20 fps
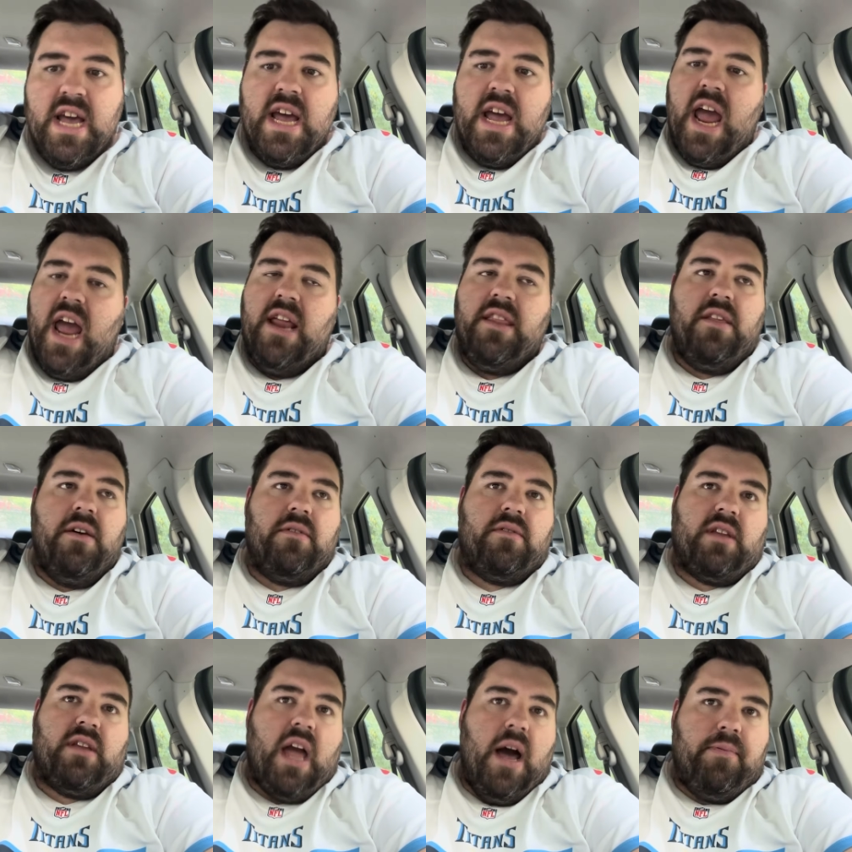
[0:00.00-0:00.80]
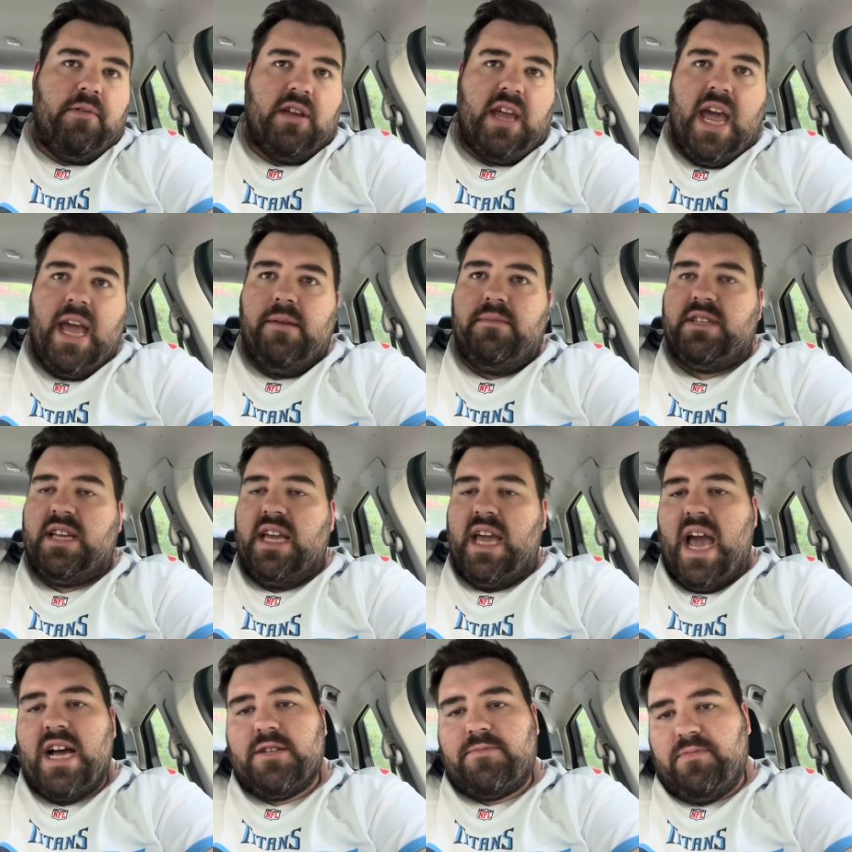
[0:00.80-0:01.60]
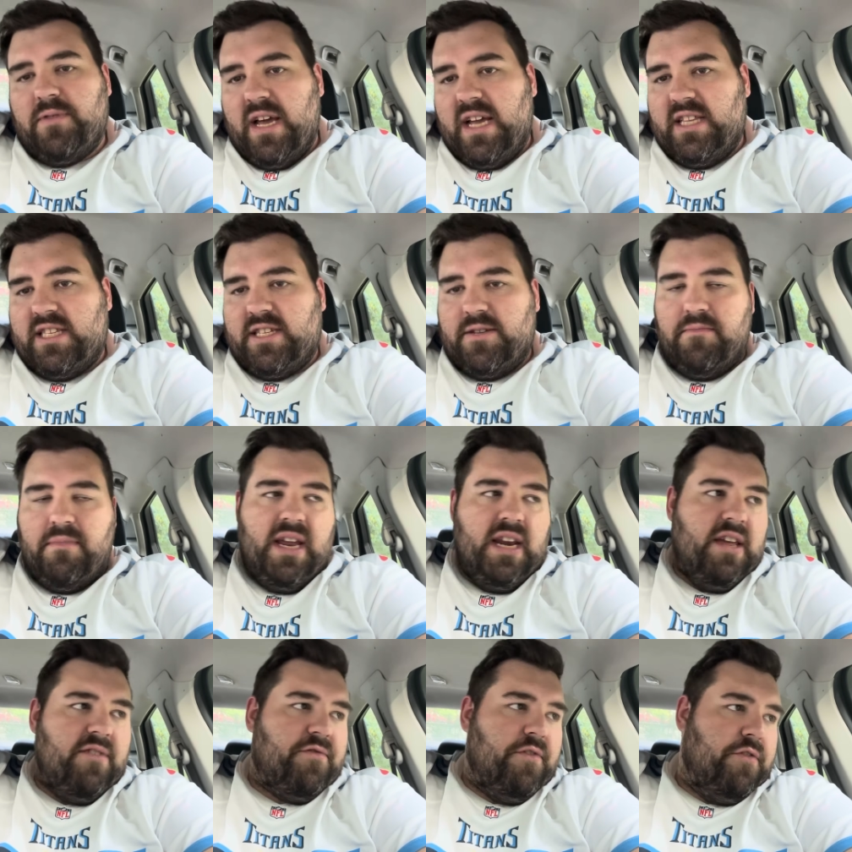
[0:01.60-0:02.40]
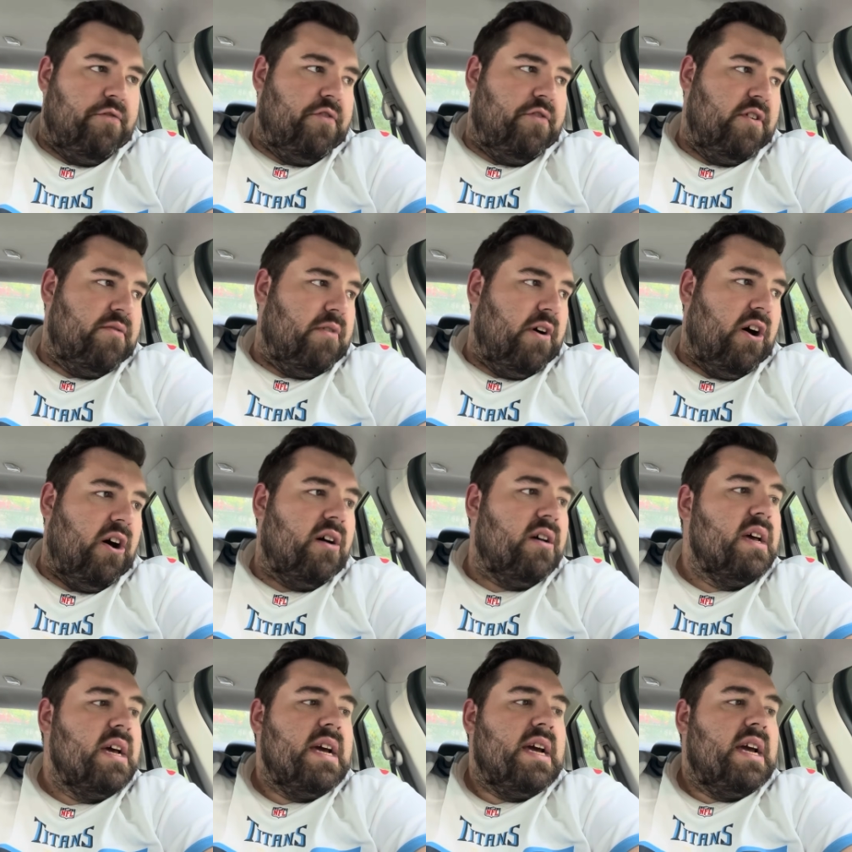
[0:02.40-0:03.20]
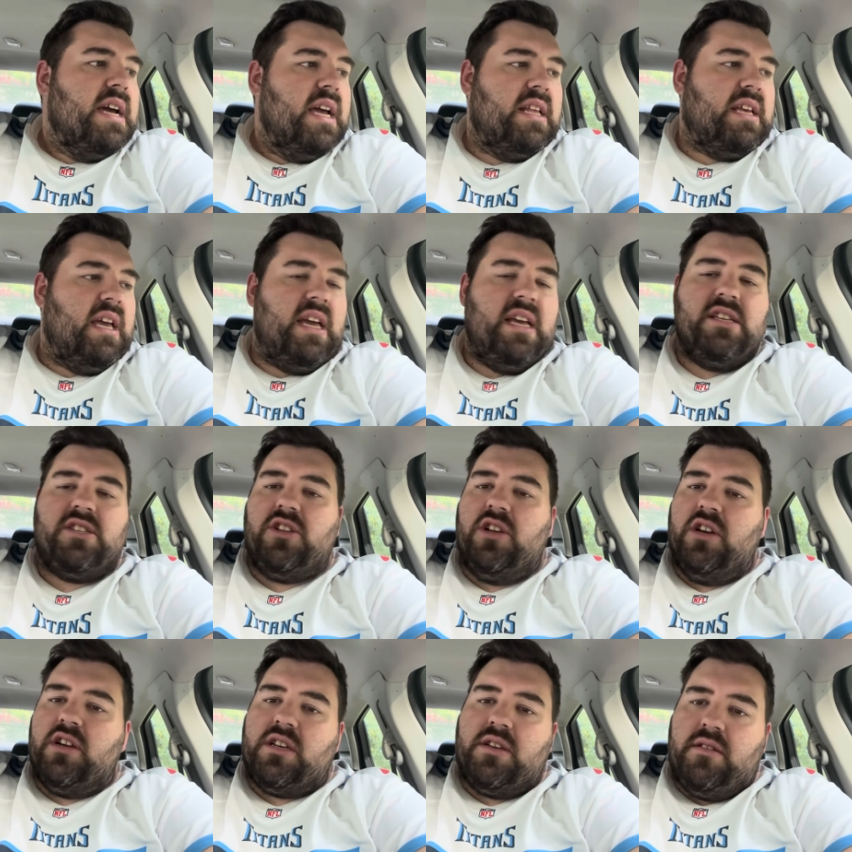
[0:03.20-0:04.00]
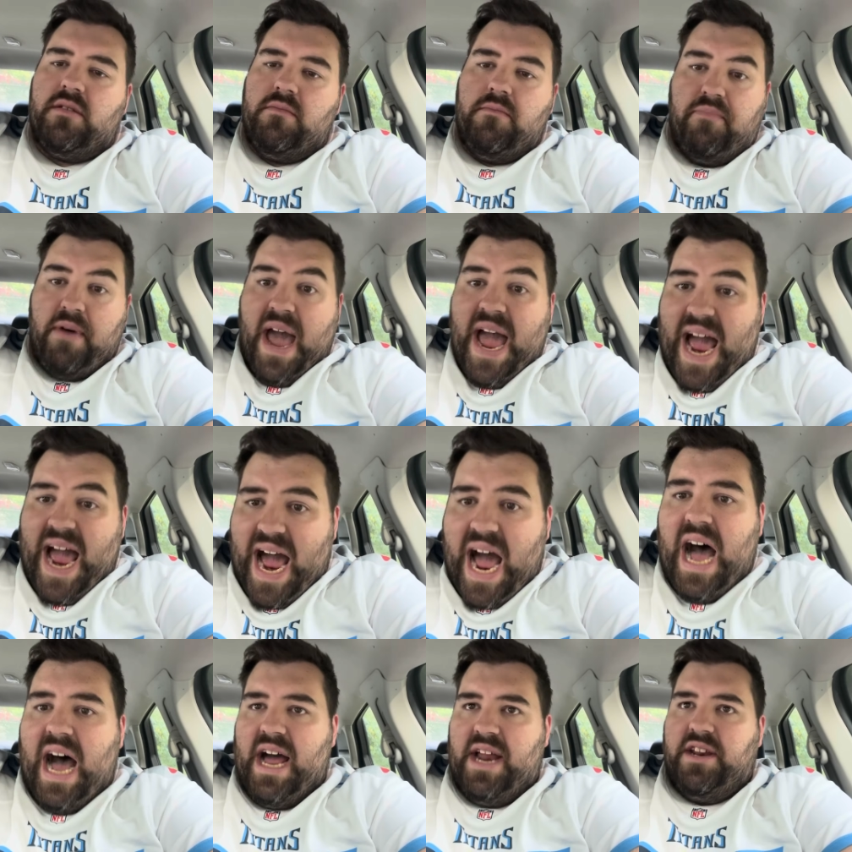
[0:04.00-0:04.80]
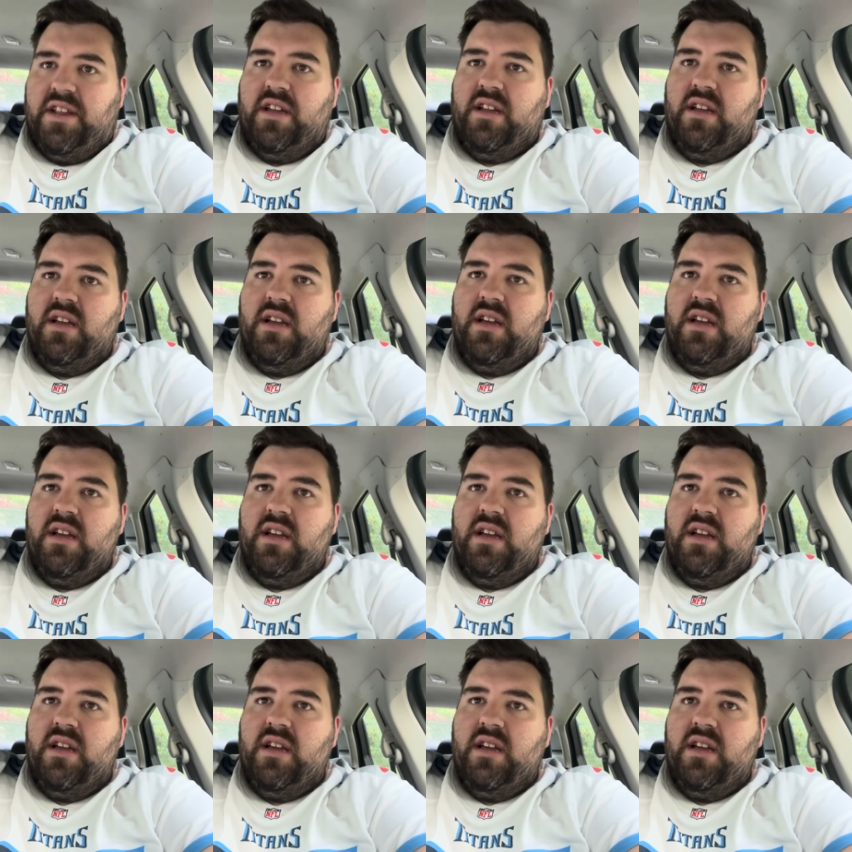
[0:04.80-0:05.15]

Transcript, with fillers: and the couple games he has played some meaningful football, he's looked bad.